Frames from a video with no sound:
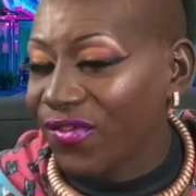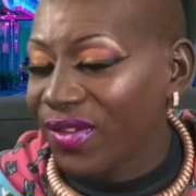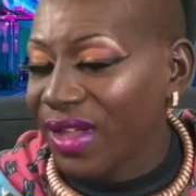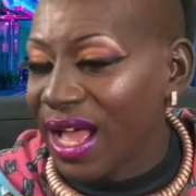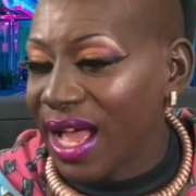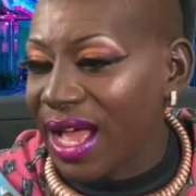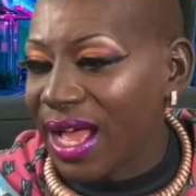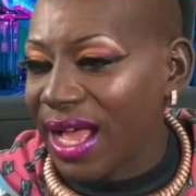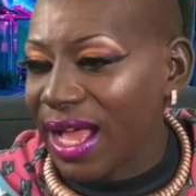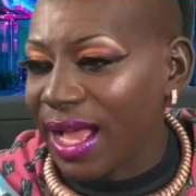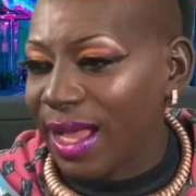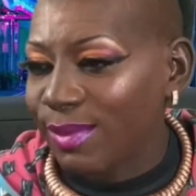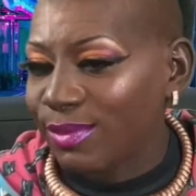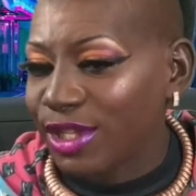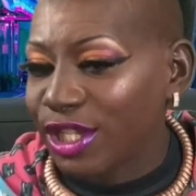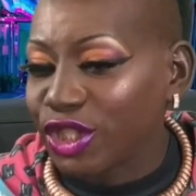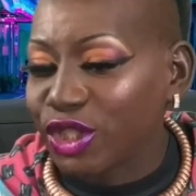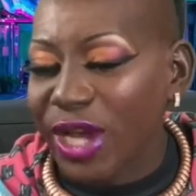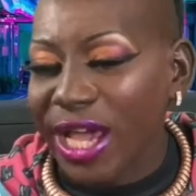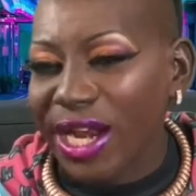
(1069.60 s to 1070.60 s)

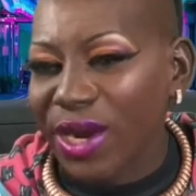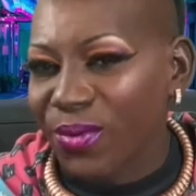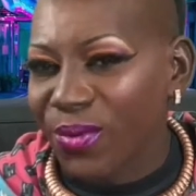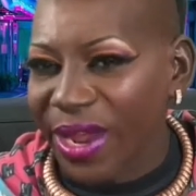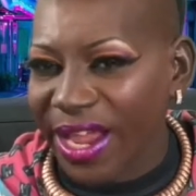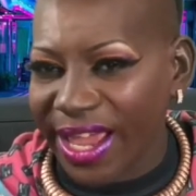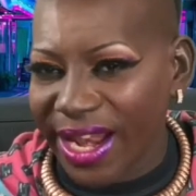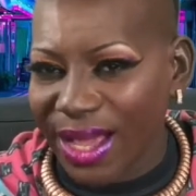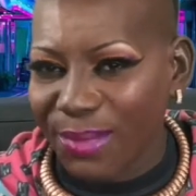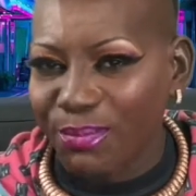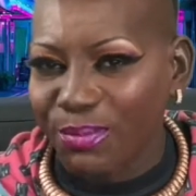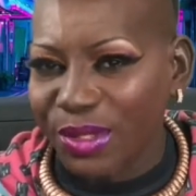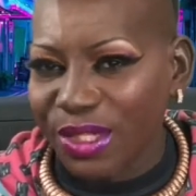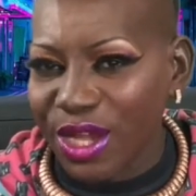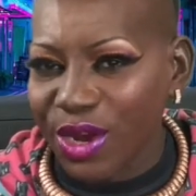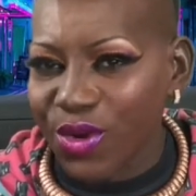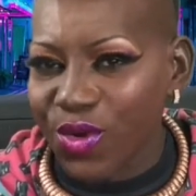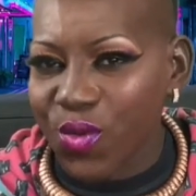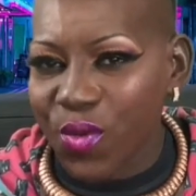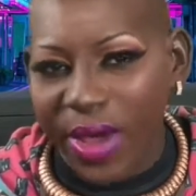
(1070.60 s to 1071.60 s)
to try to rig it up
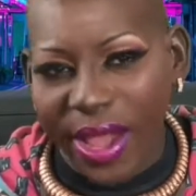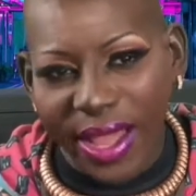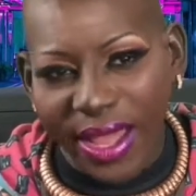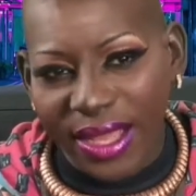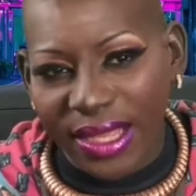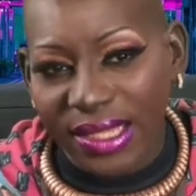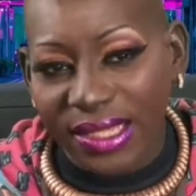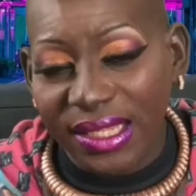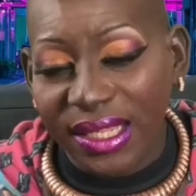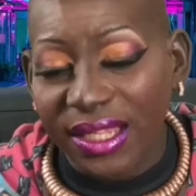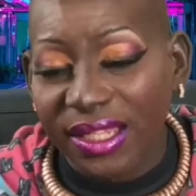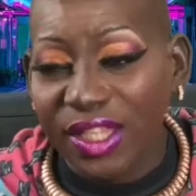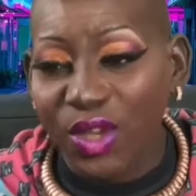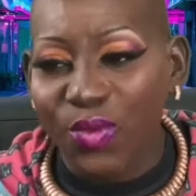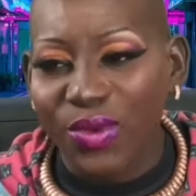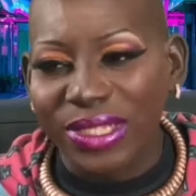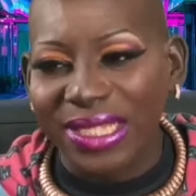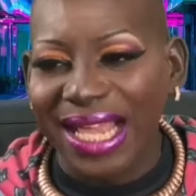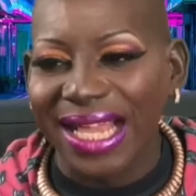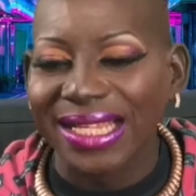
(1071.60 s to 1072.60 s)
certain ways. So
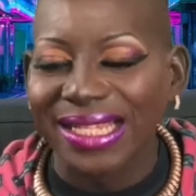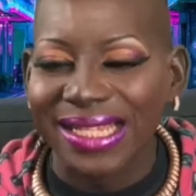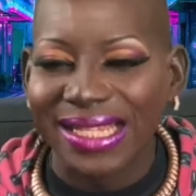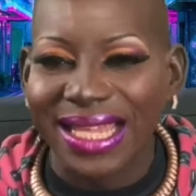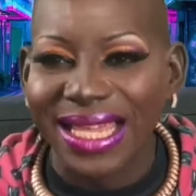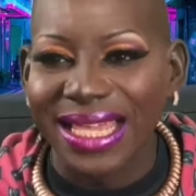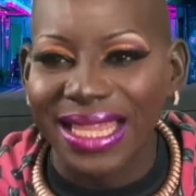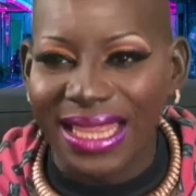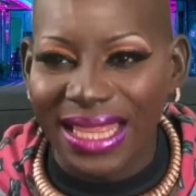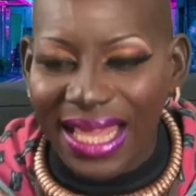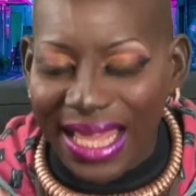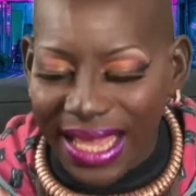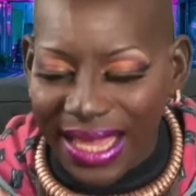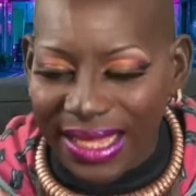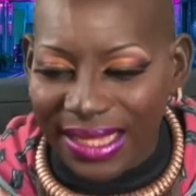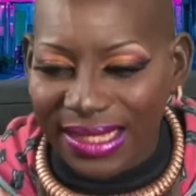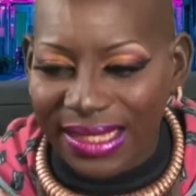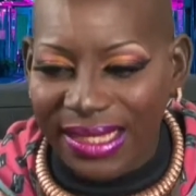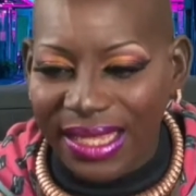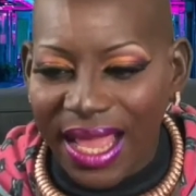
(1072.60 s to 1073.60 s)
once I seen
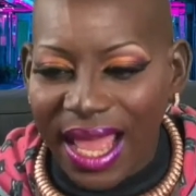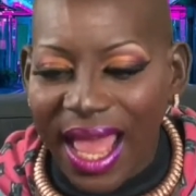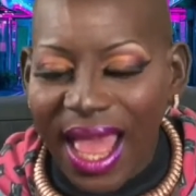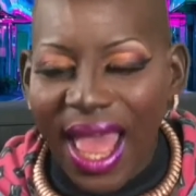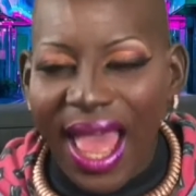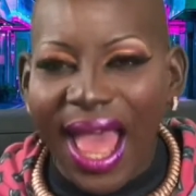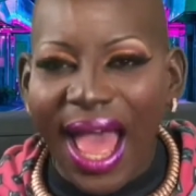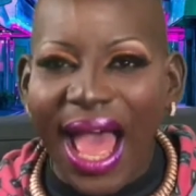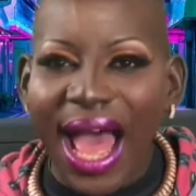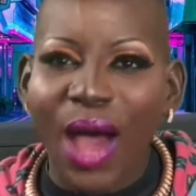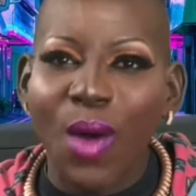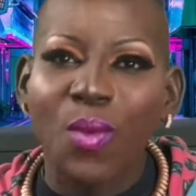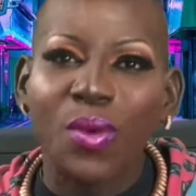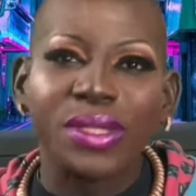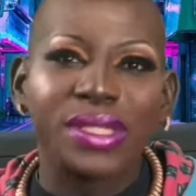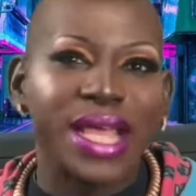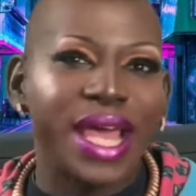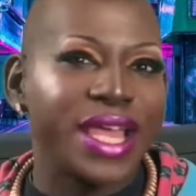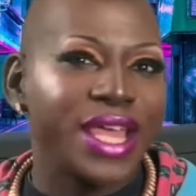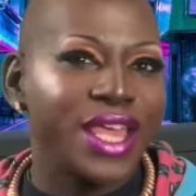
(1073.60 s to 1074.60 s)
this, I
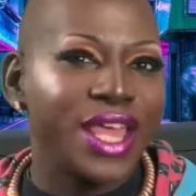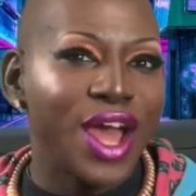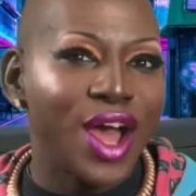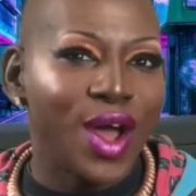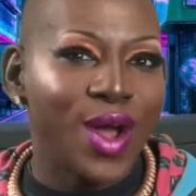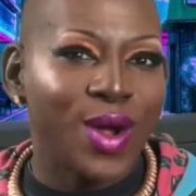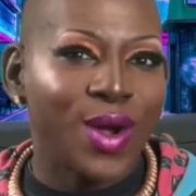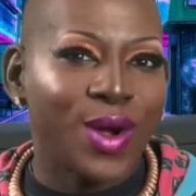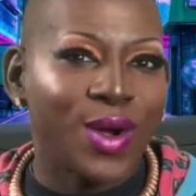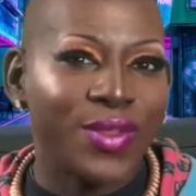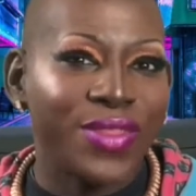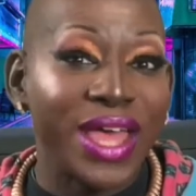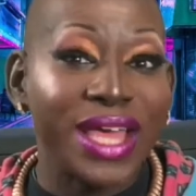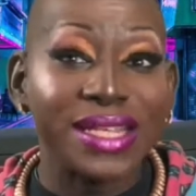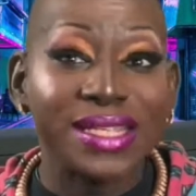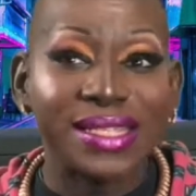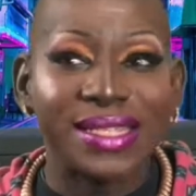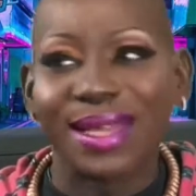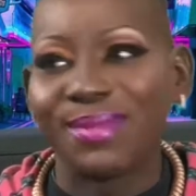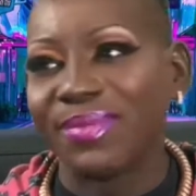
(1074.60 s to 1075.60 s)
was like, yo,
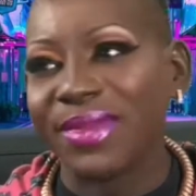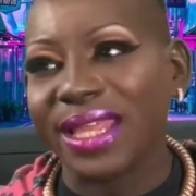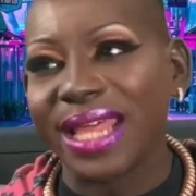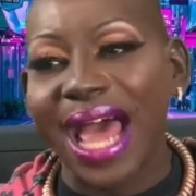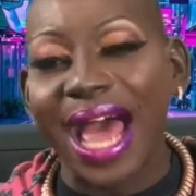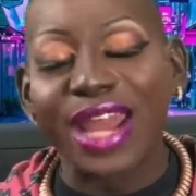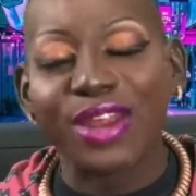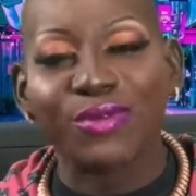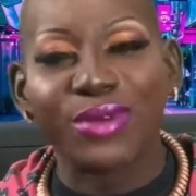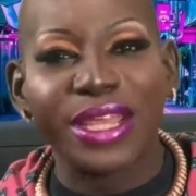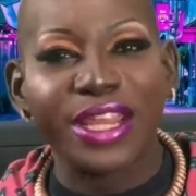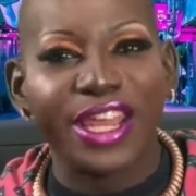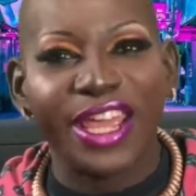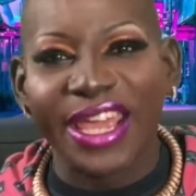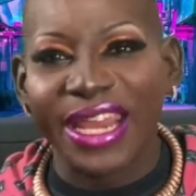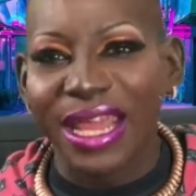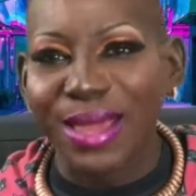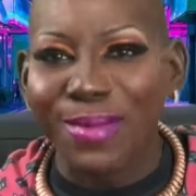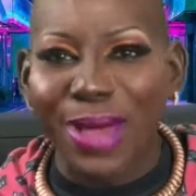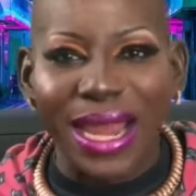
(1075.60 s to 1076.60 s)
that's something that I don't
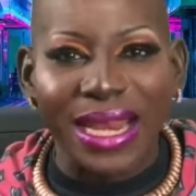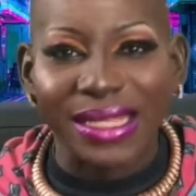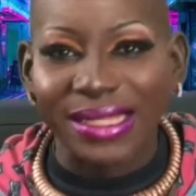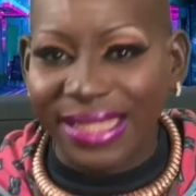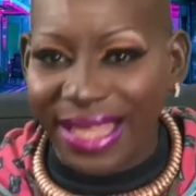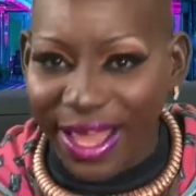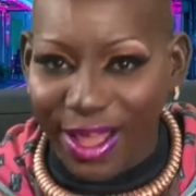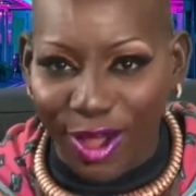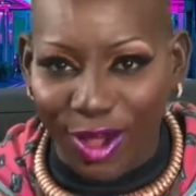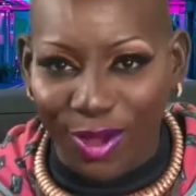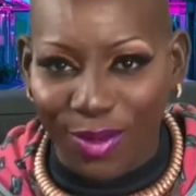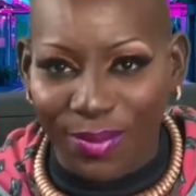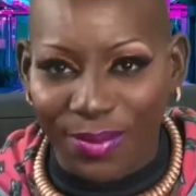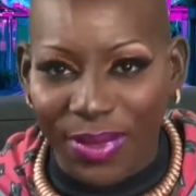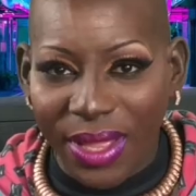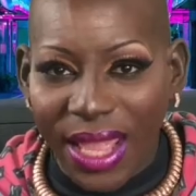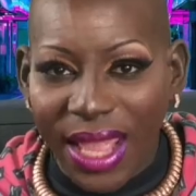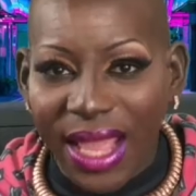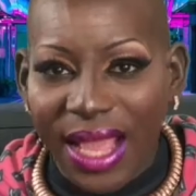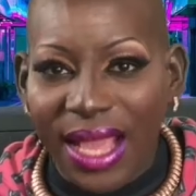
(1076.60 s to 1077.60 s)
need anybody's help
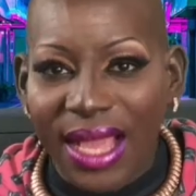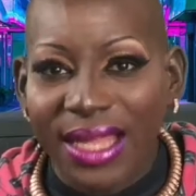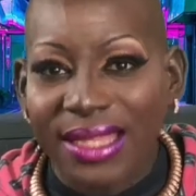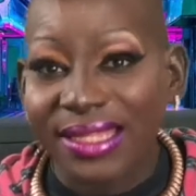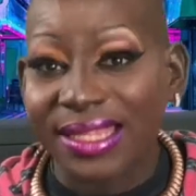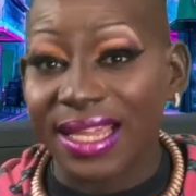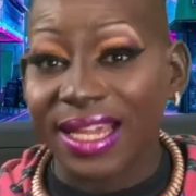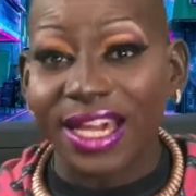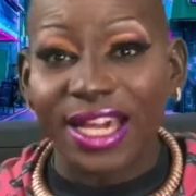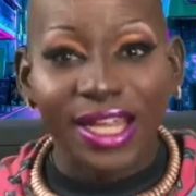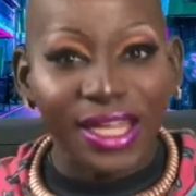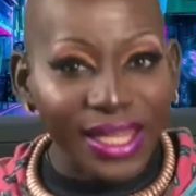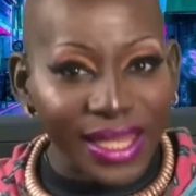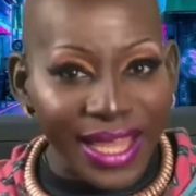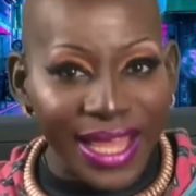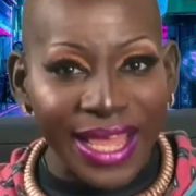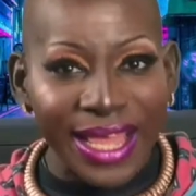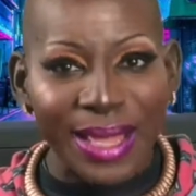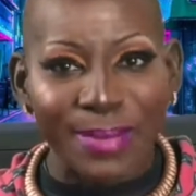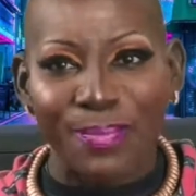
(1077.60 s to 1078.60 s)
to
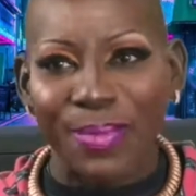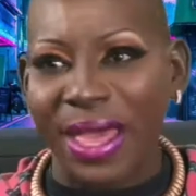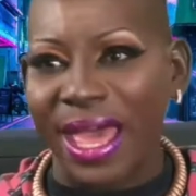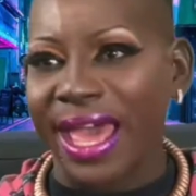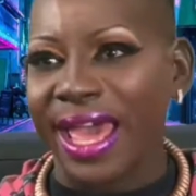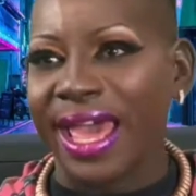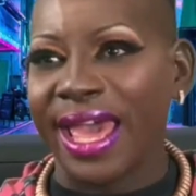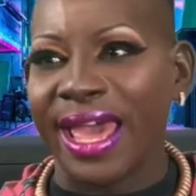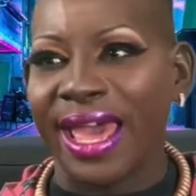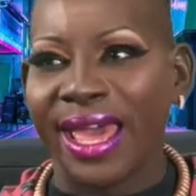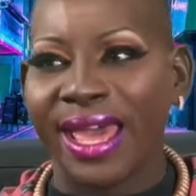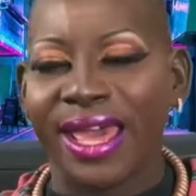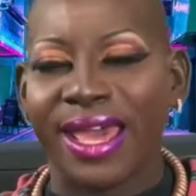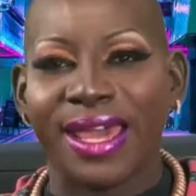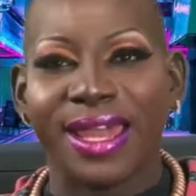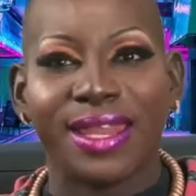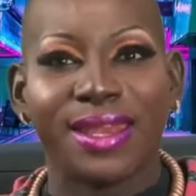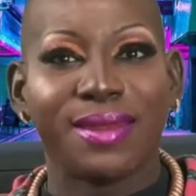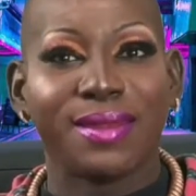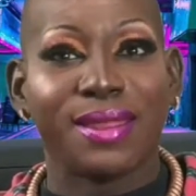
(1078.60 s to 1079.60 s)
clip
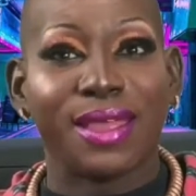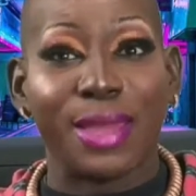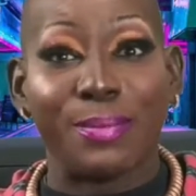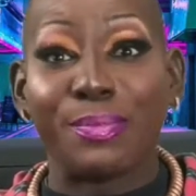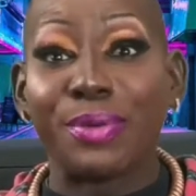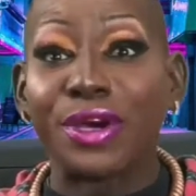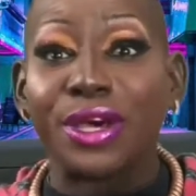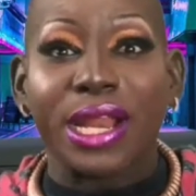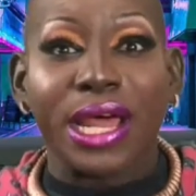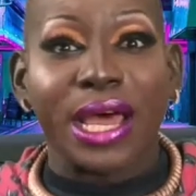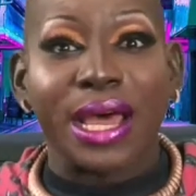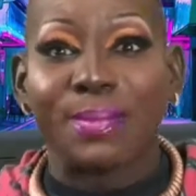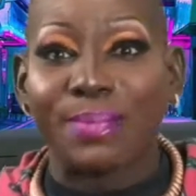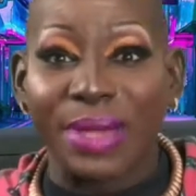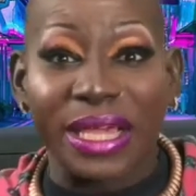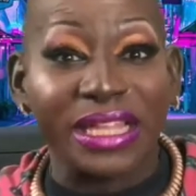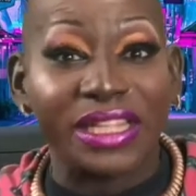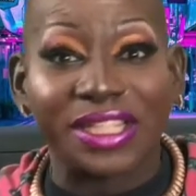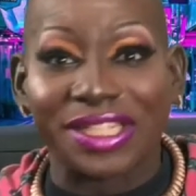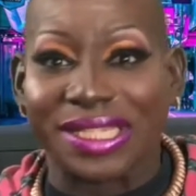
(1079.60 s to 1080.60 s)
and put up
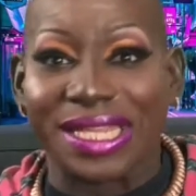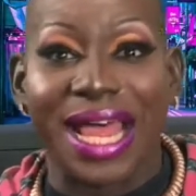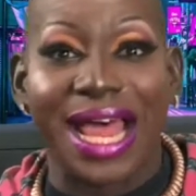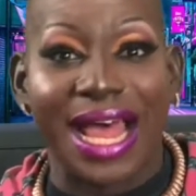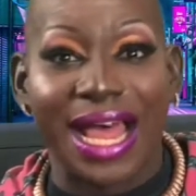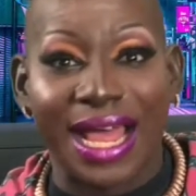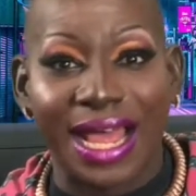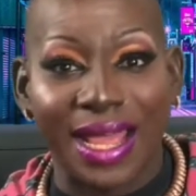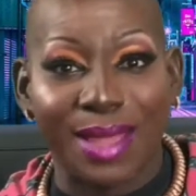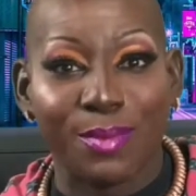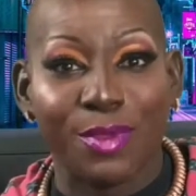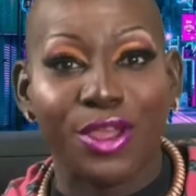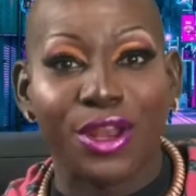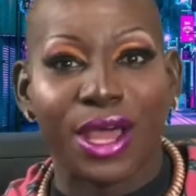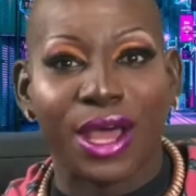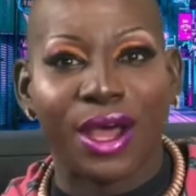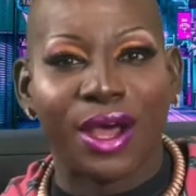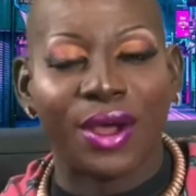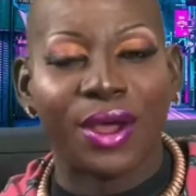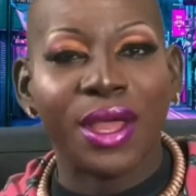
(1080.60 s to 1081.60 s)
each time, you
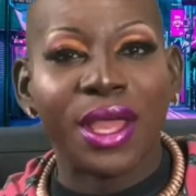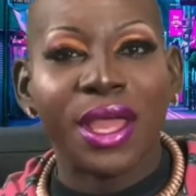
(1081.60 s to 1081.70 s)
know.